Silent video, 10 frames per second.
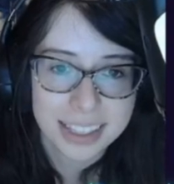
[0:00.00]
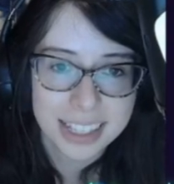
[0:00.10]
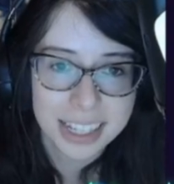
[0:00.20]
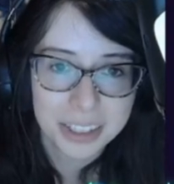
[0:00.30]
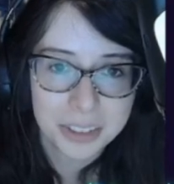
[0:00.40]

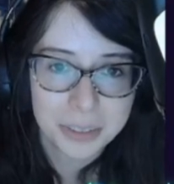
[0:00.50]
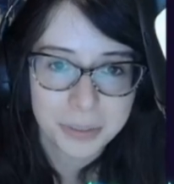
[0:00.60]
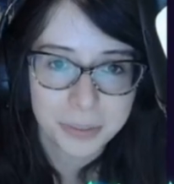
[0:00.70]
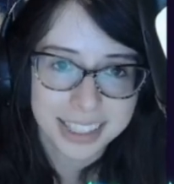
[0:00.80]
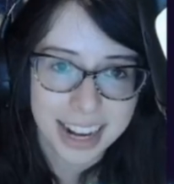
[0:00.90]
See you.
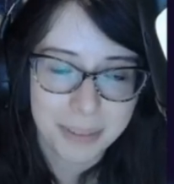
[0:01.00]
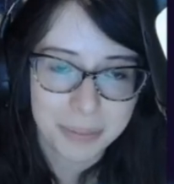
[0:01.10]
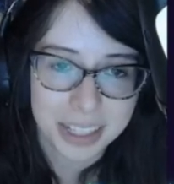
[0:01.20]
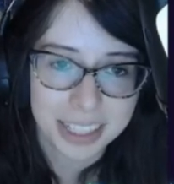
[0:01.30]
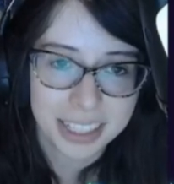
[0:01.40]

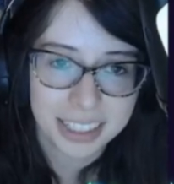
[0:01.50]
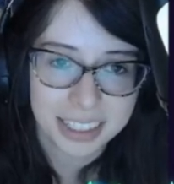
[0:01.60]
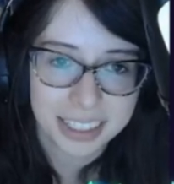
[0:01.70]
Snappy.